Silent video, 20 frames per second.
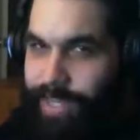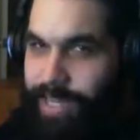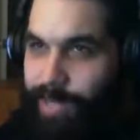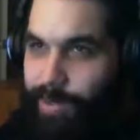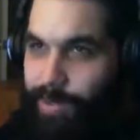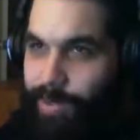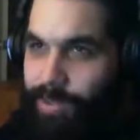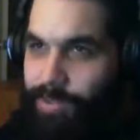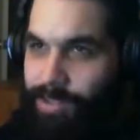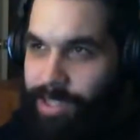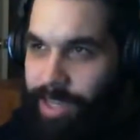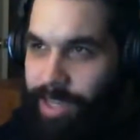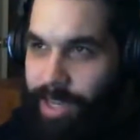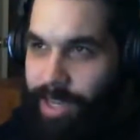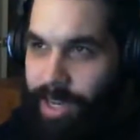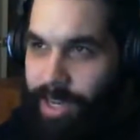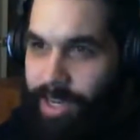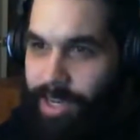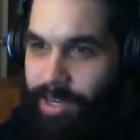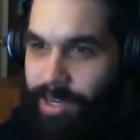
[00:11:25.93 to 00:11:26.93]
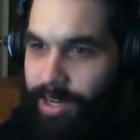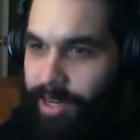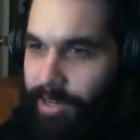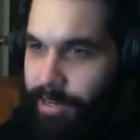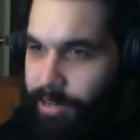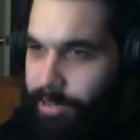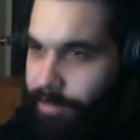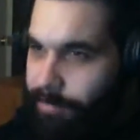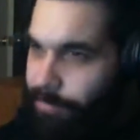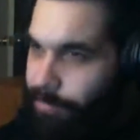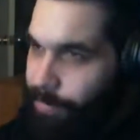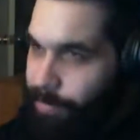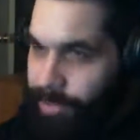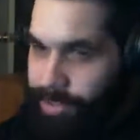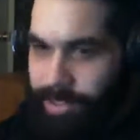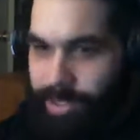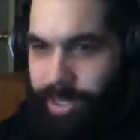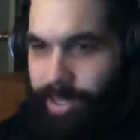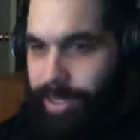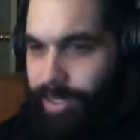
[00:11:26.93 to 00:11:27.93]
hours, and I
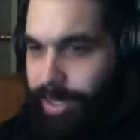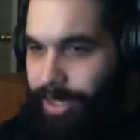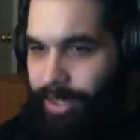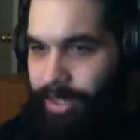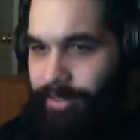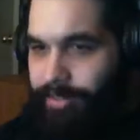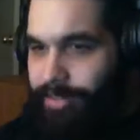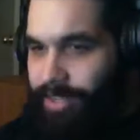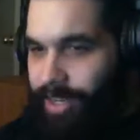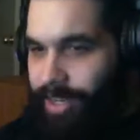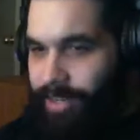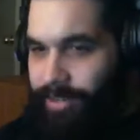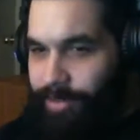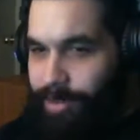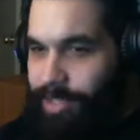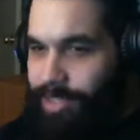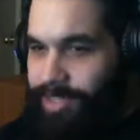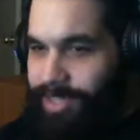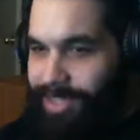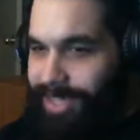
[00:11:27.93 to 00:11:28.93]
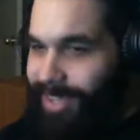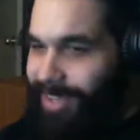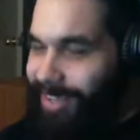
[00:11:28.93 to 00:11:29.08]
was not done the side quests.